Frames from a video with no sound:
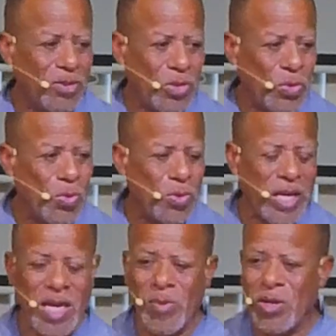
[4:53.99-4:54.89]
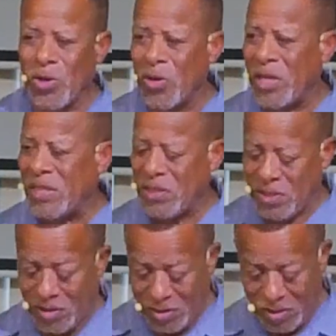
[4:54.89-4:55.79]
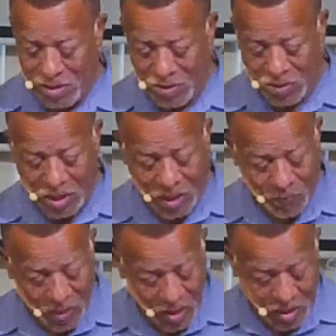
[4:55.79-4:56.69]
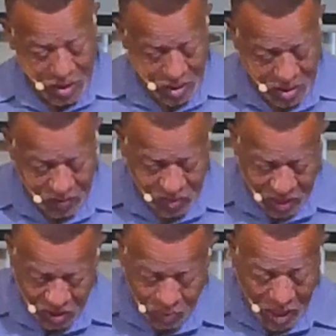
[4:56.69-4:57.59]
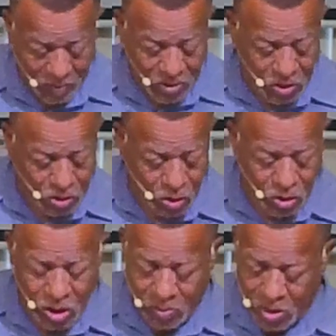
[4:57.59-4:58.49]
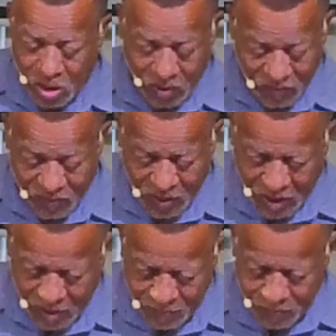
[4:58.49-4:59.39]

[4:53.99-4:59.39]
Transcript: New name and noise. Okay. You take your Bibles and you turn to the book of uh,